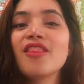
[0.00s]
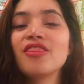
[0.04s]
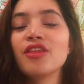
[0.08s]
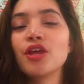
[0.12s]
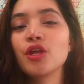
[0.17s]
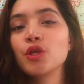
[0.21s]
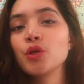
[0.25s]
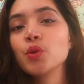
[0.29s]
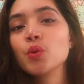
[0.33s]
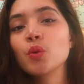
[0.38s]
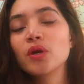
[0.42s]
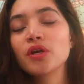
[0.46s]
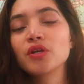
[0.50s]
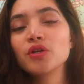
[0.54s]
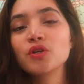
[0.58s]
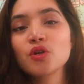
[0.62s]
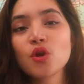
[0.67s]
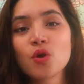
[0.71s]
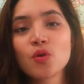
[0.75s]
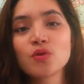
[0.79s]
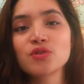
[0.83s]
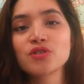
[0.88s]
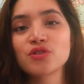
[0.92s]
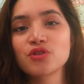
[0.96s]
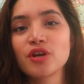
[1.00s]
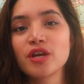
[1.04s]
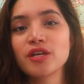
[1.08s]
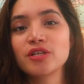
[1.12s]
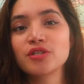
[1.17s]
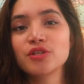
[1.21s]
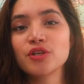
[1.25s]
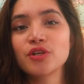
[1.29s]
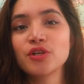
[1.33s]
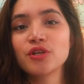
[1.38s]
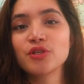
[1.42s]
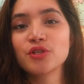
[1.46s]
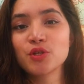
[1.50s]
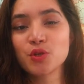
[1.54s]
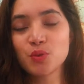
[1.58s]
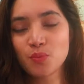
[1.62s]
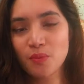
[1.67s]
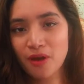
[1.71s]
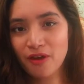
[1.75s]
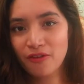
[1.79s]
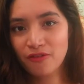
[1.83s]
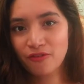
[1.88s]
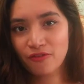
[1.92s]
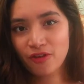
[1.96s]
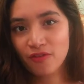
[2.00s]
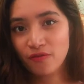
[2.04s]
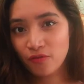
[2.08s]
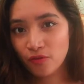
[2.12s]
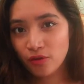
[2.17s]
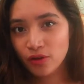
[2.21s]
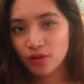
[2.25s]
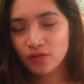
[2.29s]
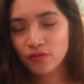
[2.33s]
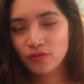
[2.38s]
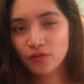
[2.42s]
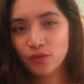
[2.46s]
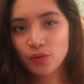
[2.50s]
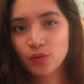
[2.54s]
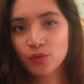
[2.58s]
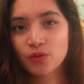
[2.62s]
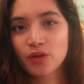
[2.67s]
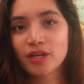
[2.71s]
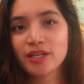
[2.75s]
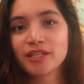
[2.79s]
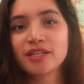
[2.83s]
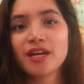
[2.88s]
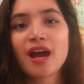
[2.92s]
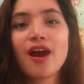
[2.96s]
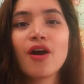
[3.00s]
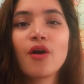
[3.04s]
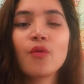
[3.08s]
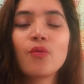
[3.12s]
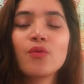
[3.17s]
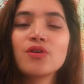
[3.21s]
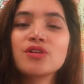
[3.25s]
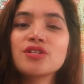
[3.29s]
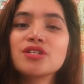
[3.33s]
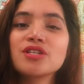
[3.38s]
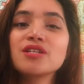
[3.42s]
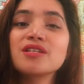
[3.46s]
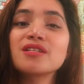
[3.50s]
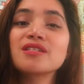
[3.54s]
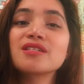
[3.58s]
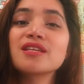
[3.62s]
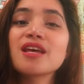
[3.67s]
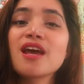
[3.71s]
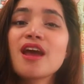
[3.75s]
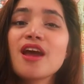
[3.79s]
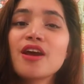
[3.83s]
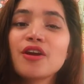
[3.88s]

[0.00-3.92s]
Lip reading: then you are no stranger to my favorite food right now, which is